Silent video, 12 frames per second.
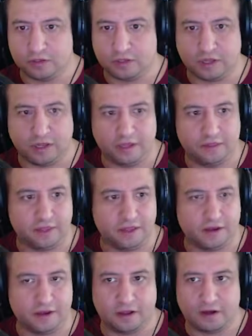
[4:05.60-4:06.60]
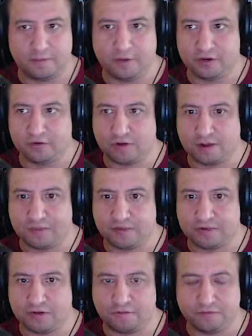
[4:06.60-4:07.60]
And then I'm going to drop
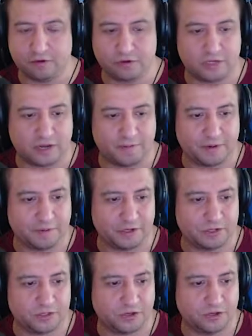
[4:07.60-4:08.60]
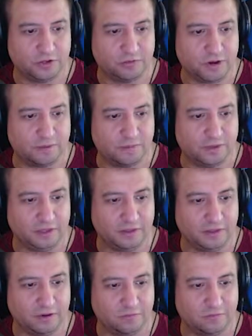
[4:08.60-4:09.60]
this into Photoshop, and I'm going to show you what I
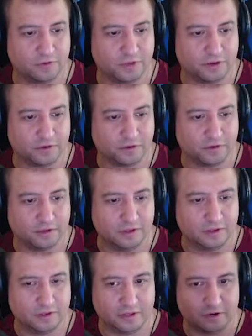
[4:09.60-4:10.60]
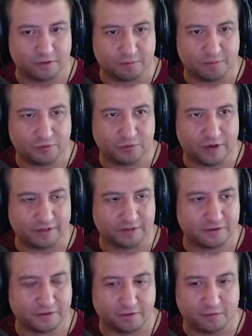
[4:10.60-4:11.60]
mean. Hopefully it'll
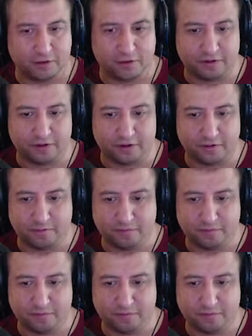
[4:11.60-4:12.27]
translate well here.